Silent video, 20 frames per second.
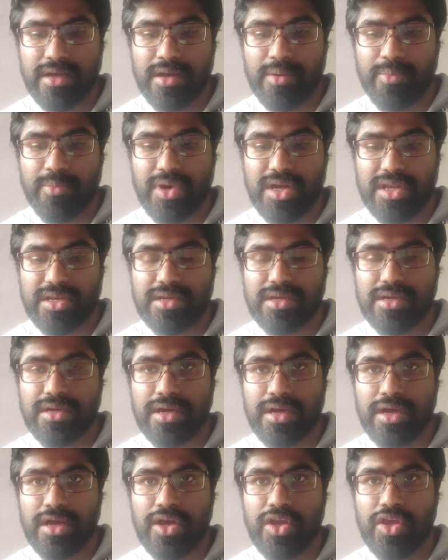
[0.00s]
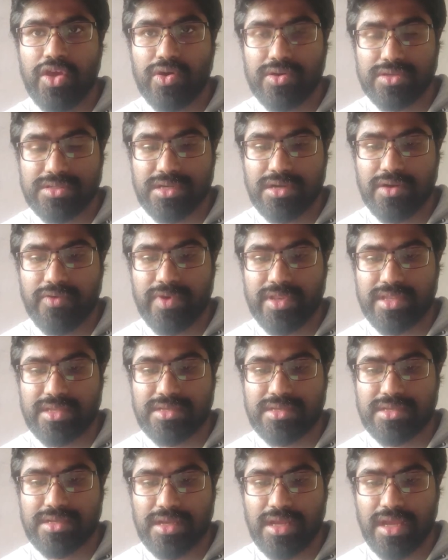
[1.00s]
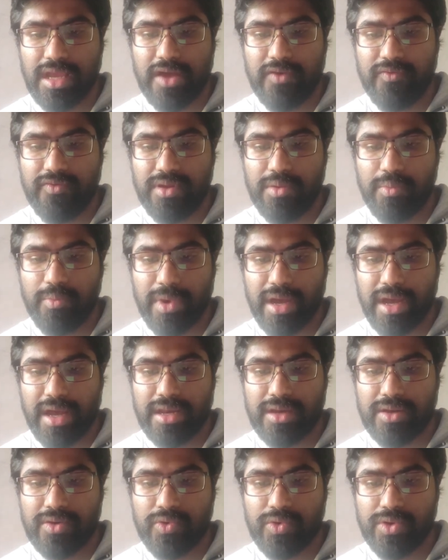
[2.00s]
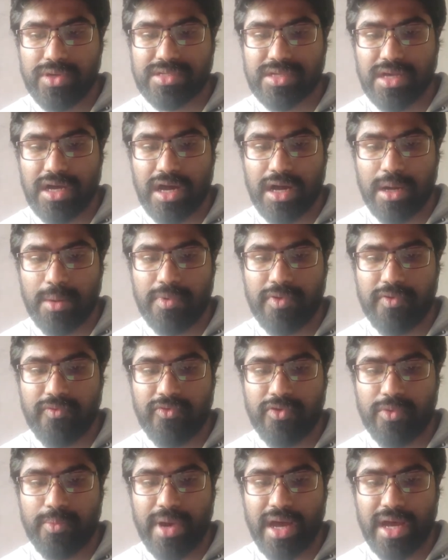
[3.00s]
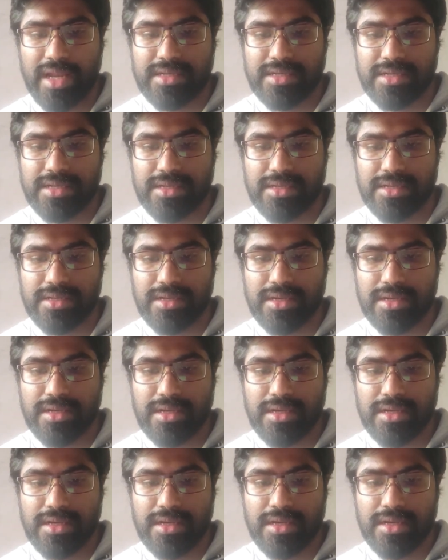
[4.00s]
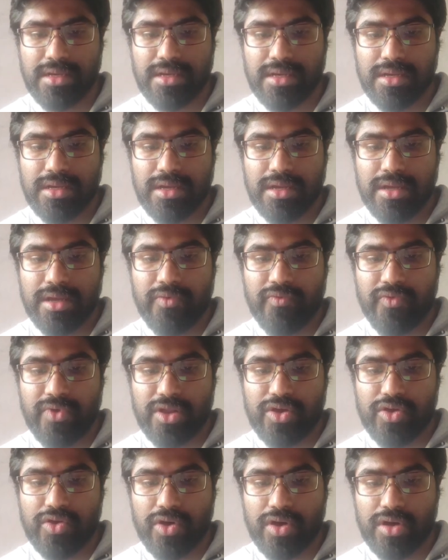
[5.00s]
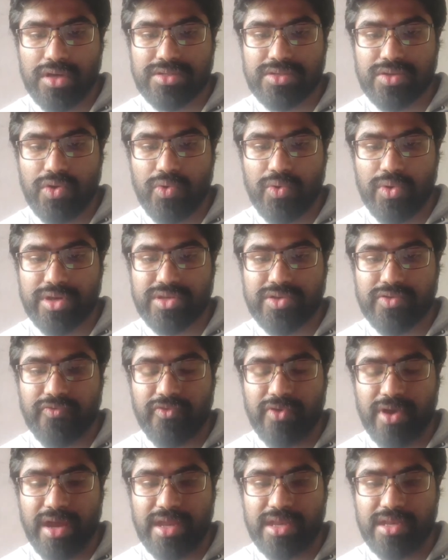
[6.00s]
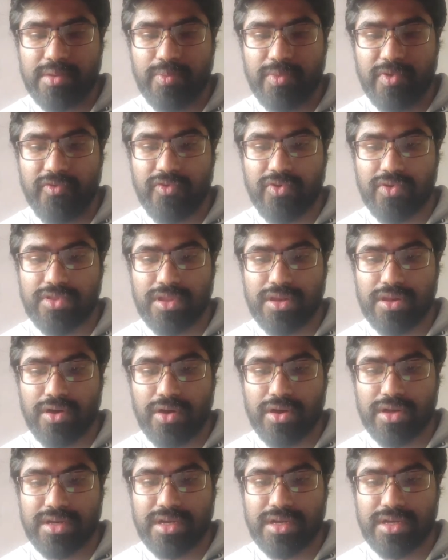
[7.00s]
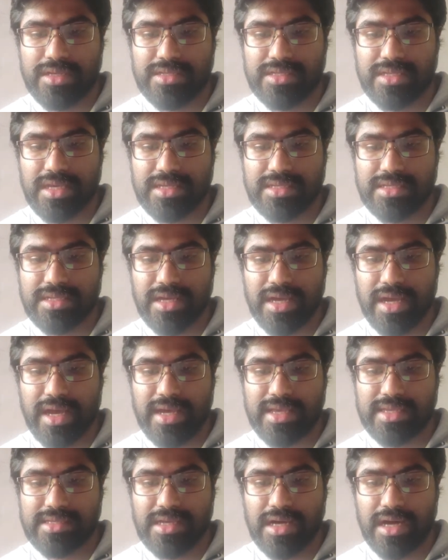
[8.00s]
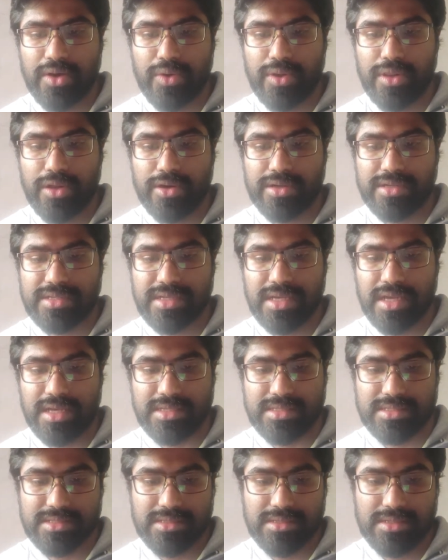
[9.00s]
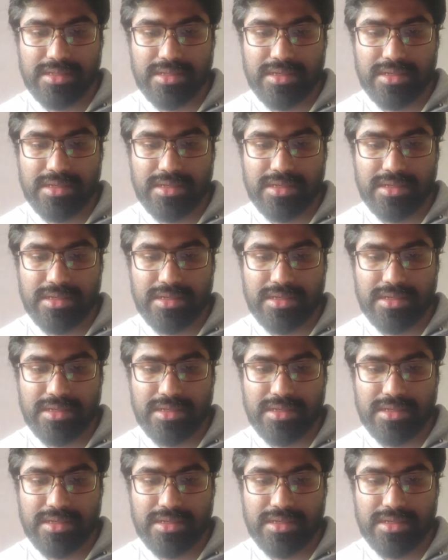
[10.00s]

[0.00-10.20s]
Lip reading: But your servants, every man who is armed for battle, will cross over to fight before the Lord, just as our Lord says."